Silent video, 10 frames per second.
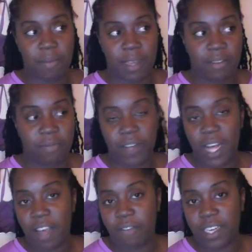me
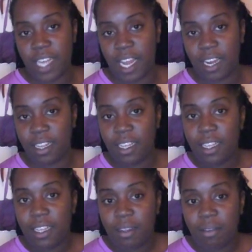five, ten
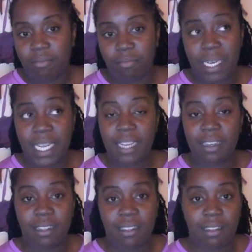
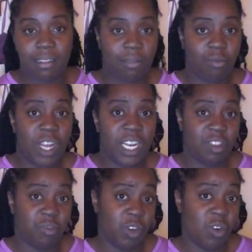minutes Really
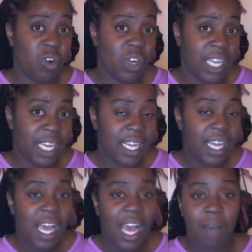to record it.
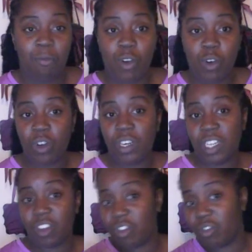I'm recording
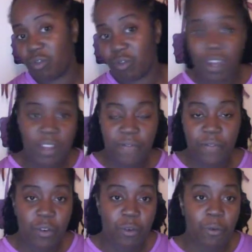it straight
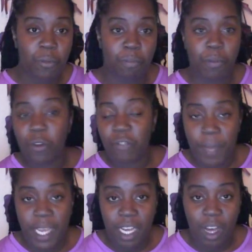through Movie
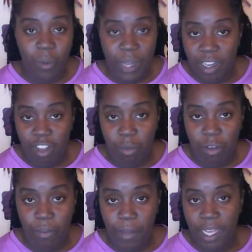Maker, Windows
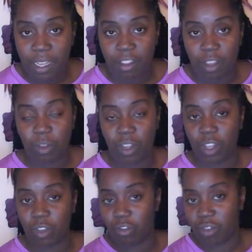Movie Maker, so it's going to
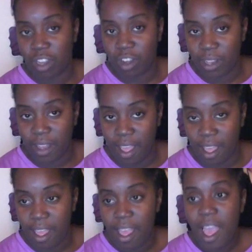go straight on
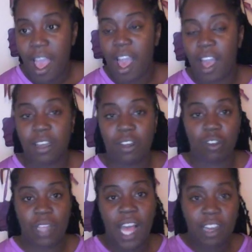there. I can
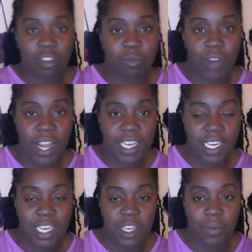just add some
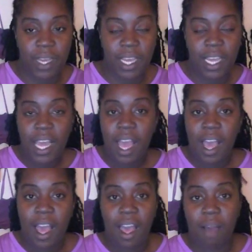writing to it,
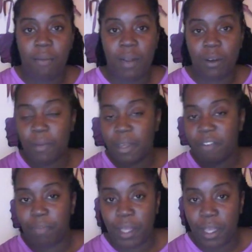um, a little bit
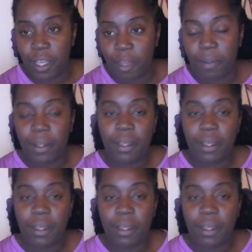of blurb,